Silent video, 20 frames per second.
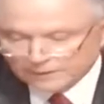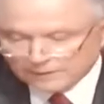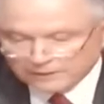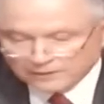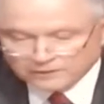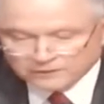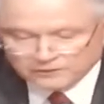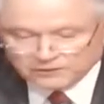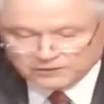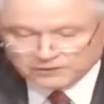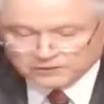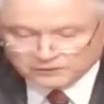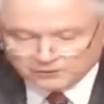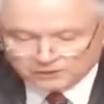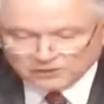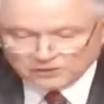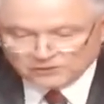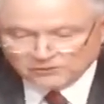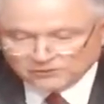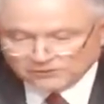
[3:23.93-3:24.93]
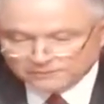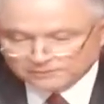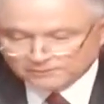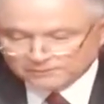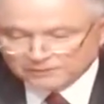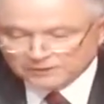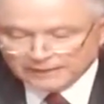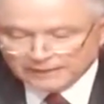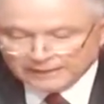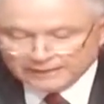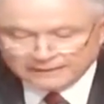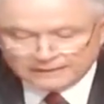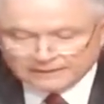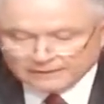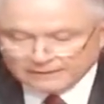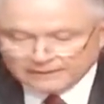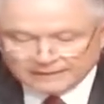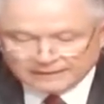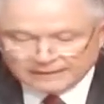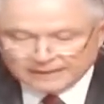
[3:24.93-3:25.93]
there is the assertion that
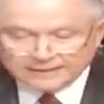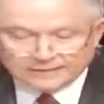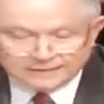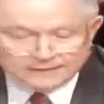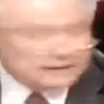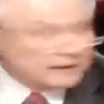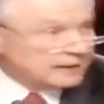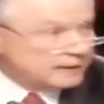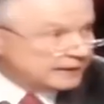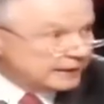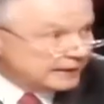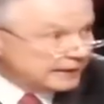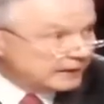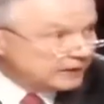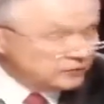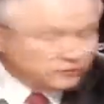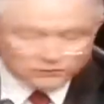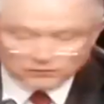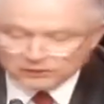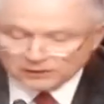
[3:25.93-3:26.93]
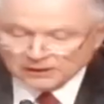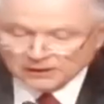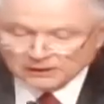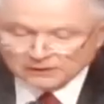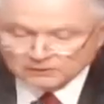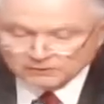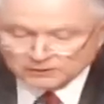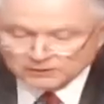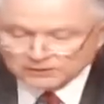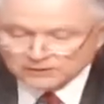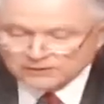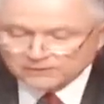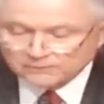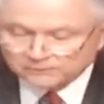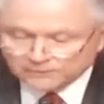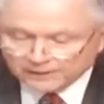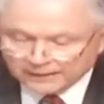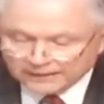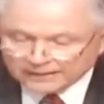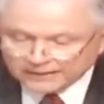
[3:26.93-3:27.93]
I did not answer Senator
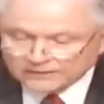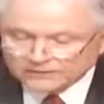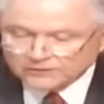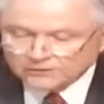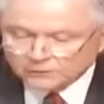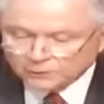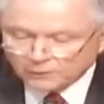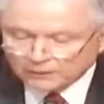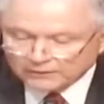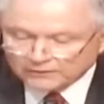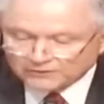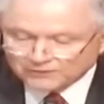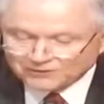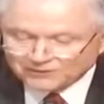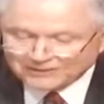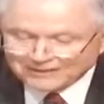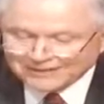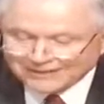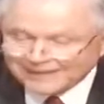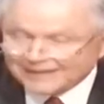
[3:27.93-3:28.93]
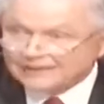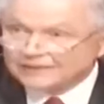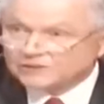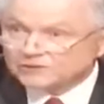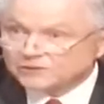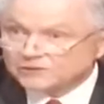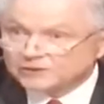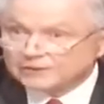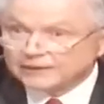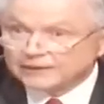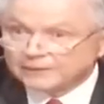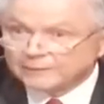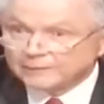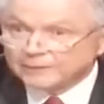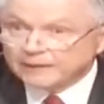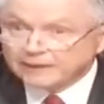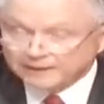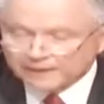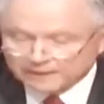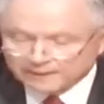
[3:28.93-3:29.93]
Franken's question honestly at
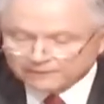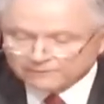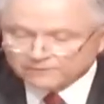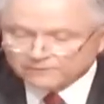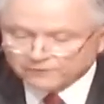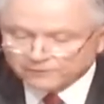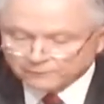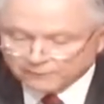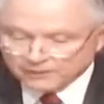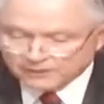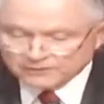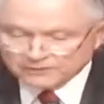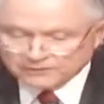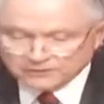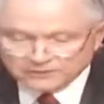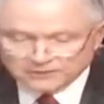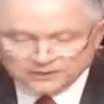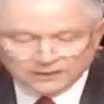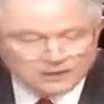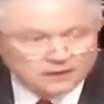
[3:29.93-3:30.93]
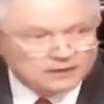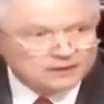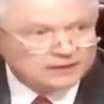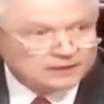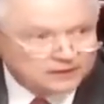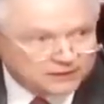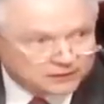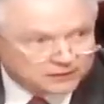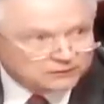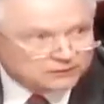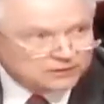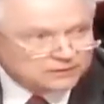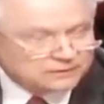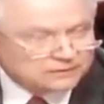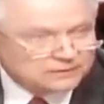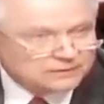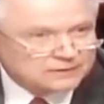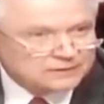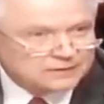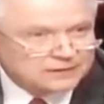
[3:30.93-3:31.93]
my confirmation
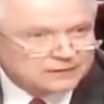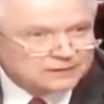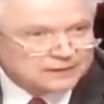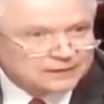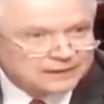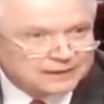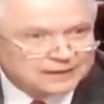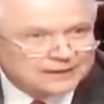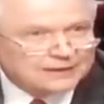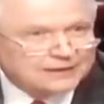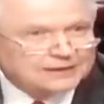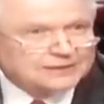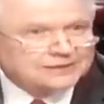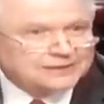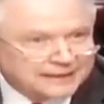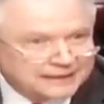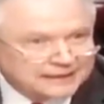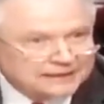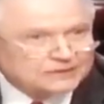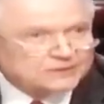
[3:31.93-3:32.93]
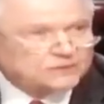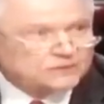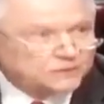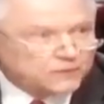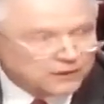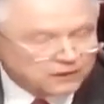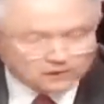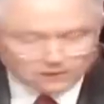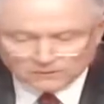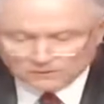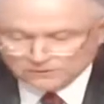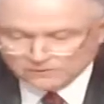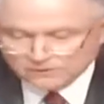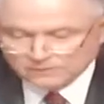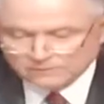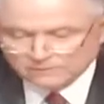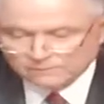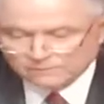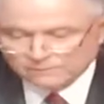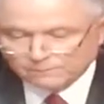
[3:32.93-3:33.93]
hearing. Colleagues, that is
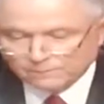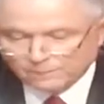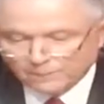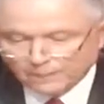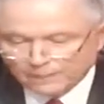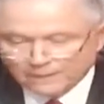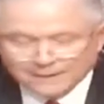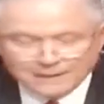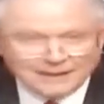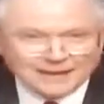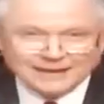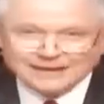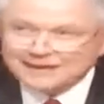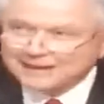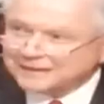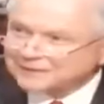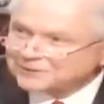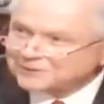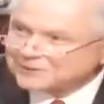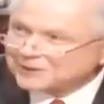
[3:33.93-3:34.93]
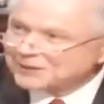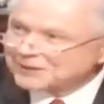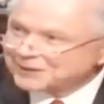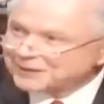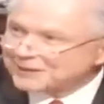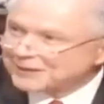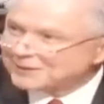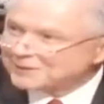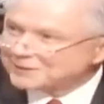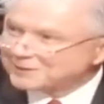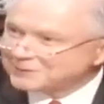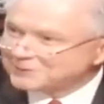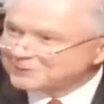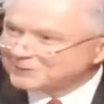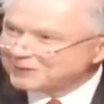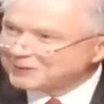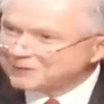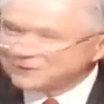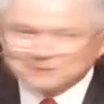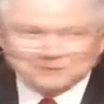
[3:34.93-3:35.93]
false. I can't say colleagues
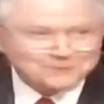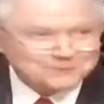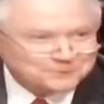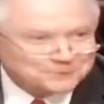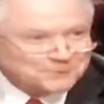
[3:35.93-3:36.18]
now.